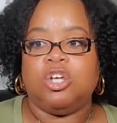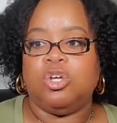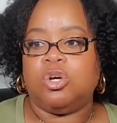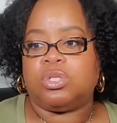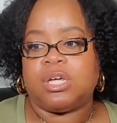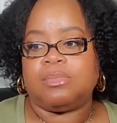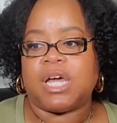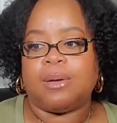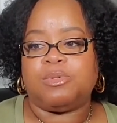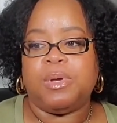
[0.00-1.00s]
you know,
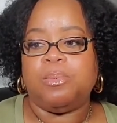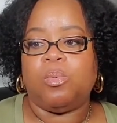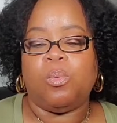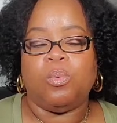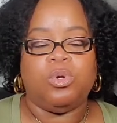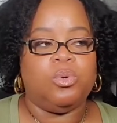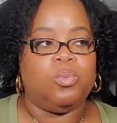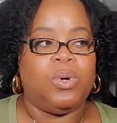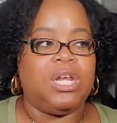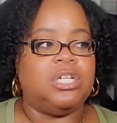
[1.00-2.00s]
sometimes people, we
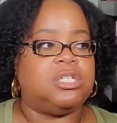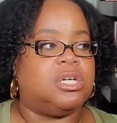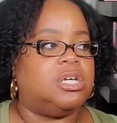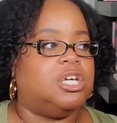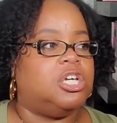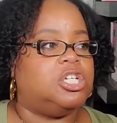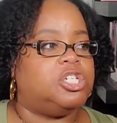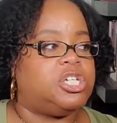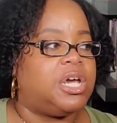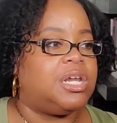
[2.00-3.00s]
need to
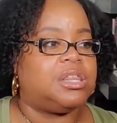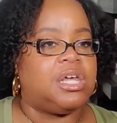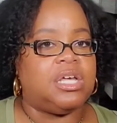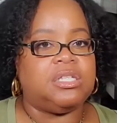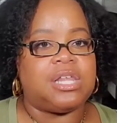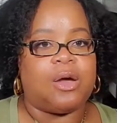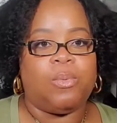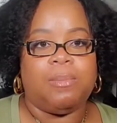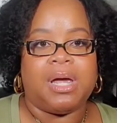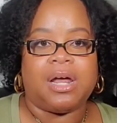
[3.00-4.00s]
share the things that
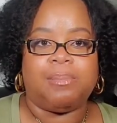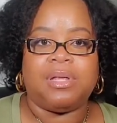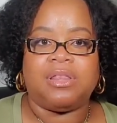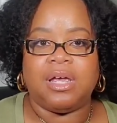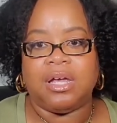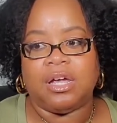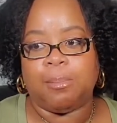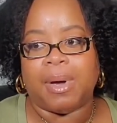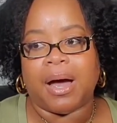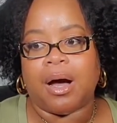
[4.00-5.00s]
we may not be thinking
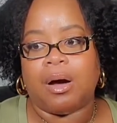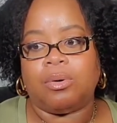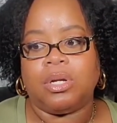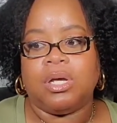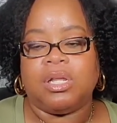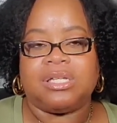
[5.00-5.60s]
about.